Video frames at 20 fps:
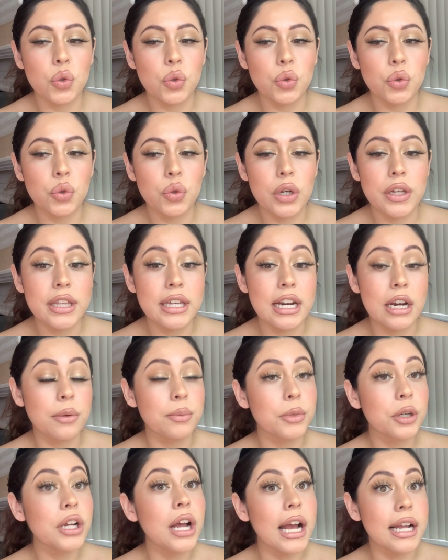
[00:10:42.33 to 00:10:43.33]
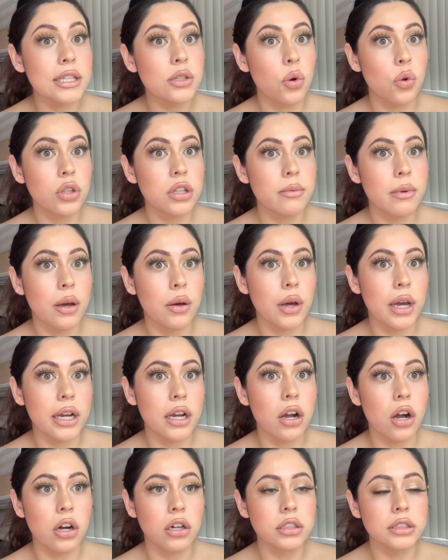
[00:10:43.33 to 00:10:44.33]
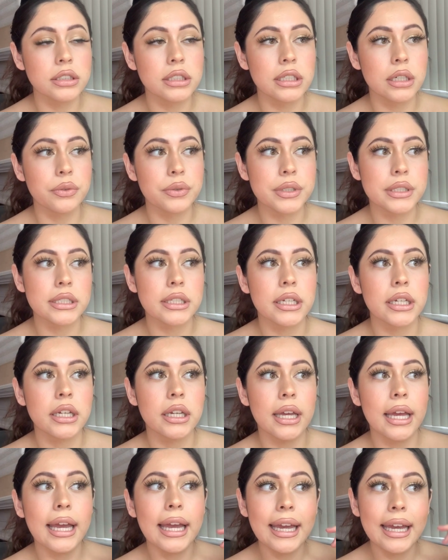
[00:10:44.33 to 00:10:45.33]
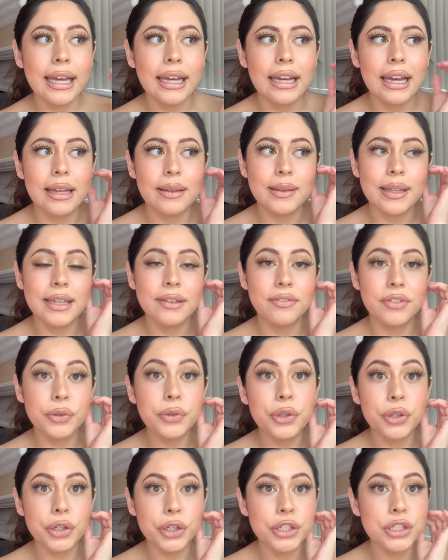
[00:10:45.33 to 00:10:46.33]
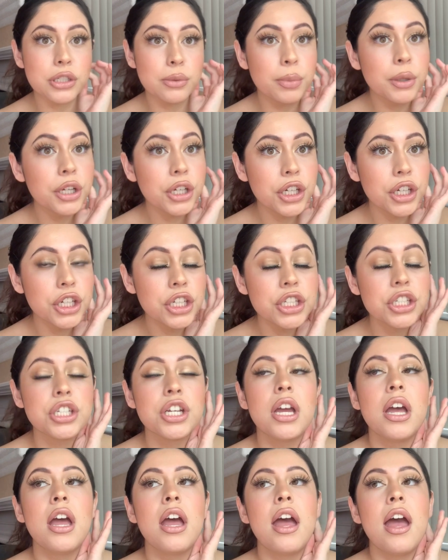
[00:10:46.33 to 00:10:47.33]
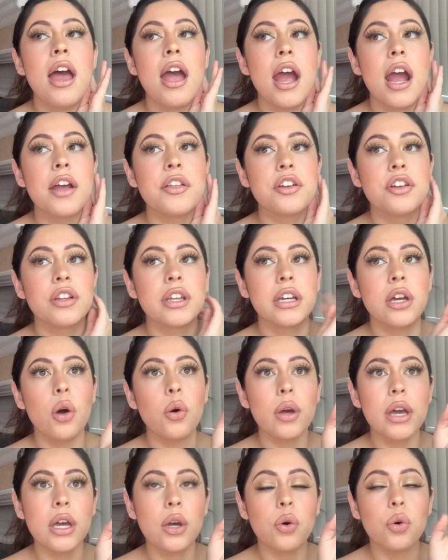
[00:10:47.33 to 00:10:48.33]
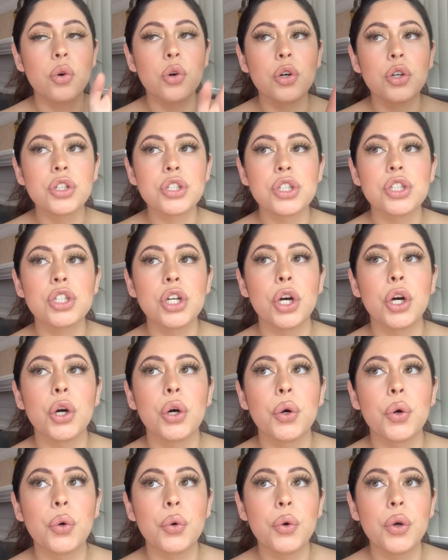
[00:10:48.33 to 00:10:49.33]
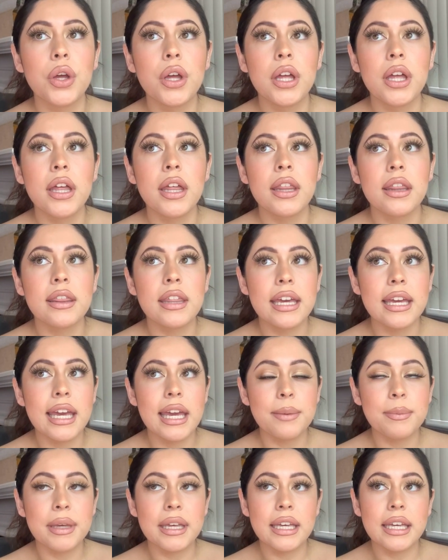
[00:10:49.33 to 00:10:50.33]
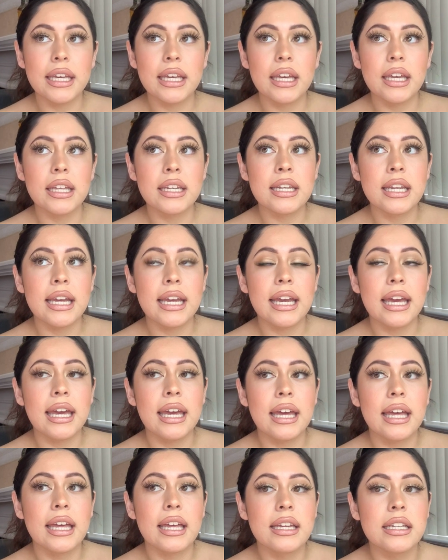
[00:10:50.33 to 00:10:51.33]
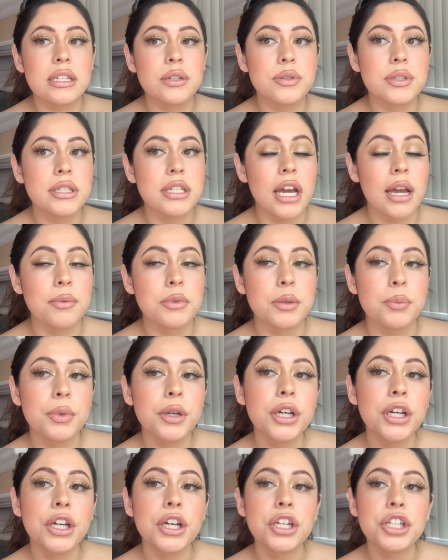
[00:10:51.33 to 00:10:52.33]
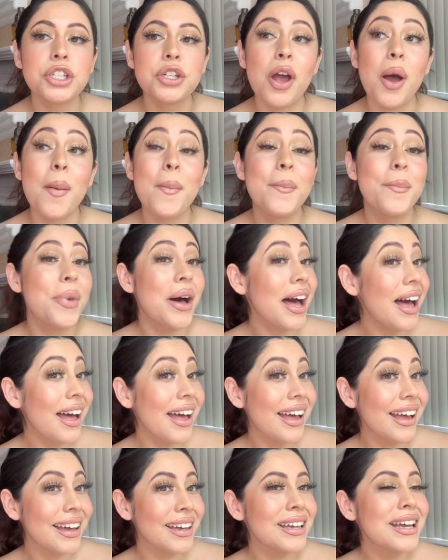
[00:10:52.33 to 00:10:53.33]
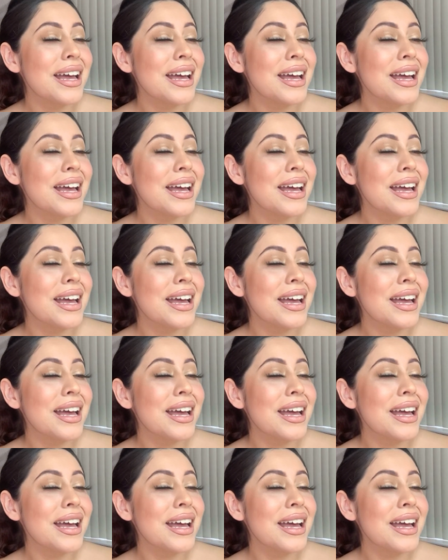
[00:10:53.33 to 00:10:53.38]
and then I remember I told them, I called and I was like, hey, I like feel the urge to push. And they're like, okay, cool. So they came in and it was time to push, but